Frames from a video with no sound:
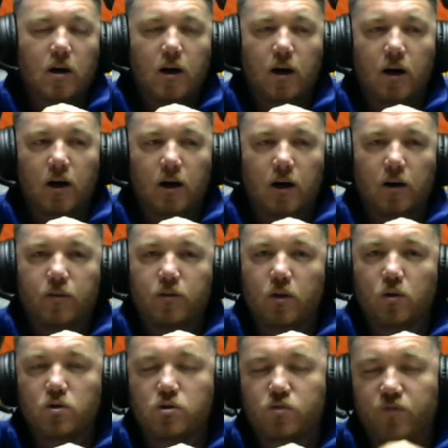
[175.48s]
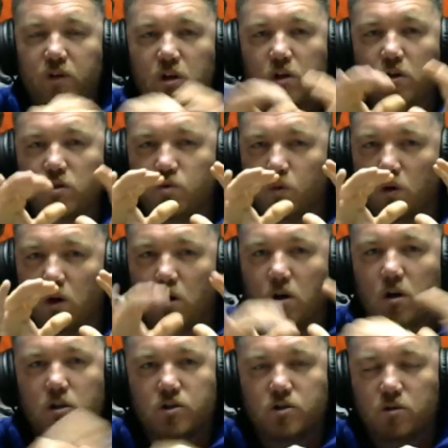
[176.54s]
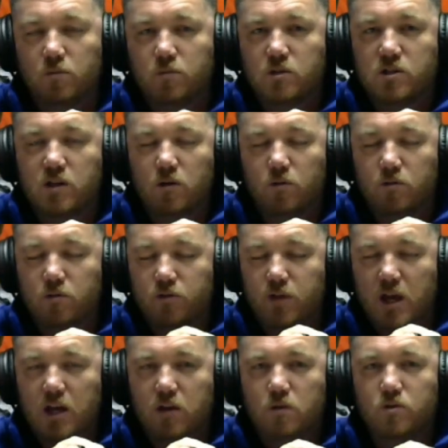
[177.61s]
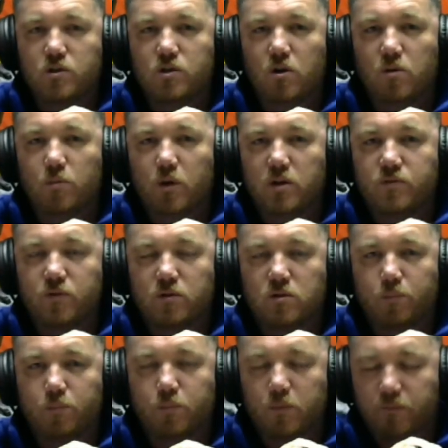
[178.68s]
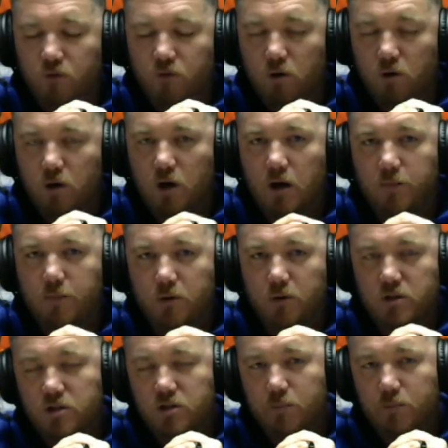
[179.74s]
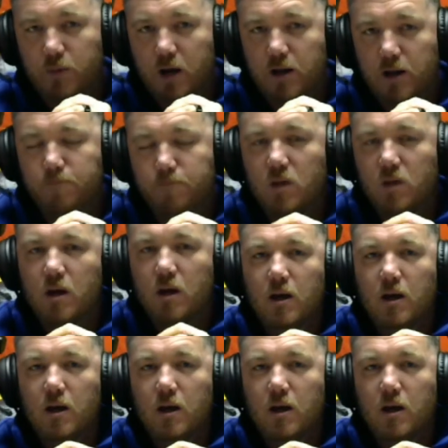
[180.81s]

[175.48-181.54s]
Uh, those videos were awesome. So thank you so much for for uh, participating.